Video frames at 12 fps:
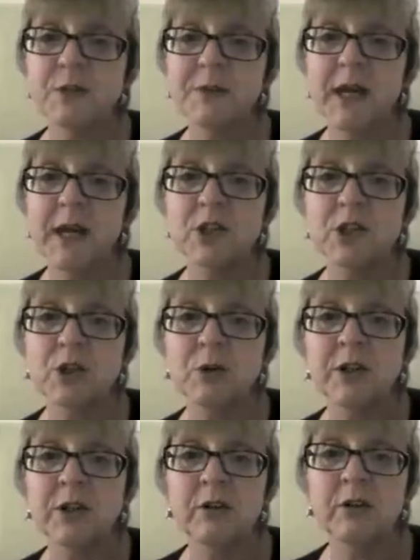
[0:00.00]
to be able to do
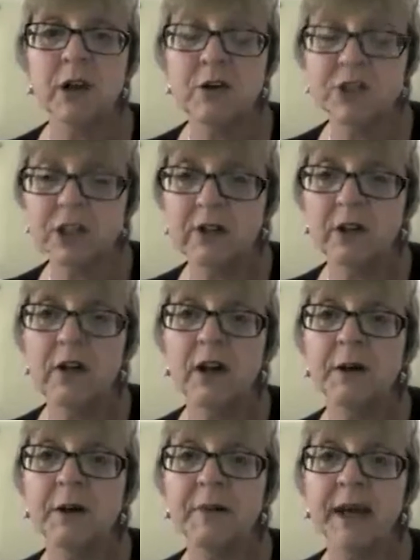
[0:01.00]
a neurological
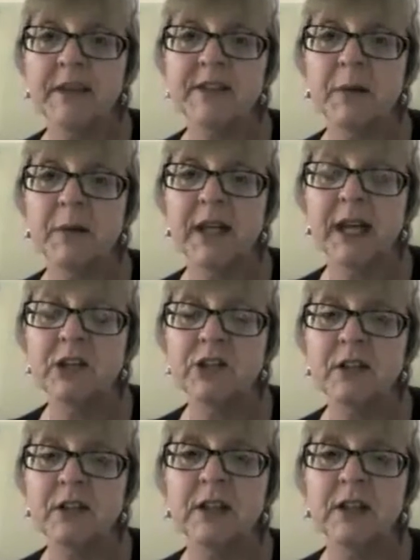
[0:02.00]

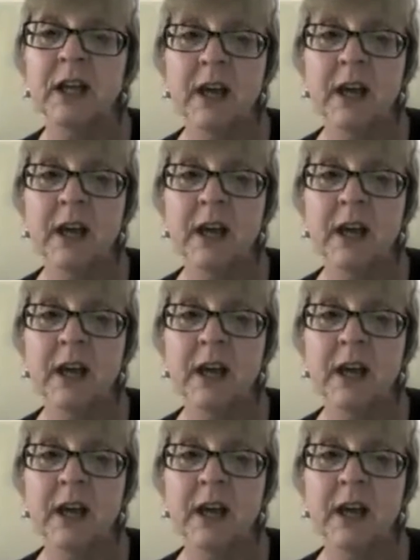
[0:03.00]
examination,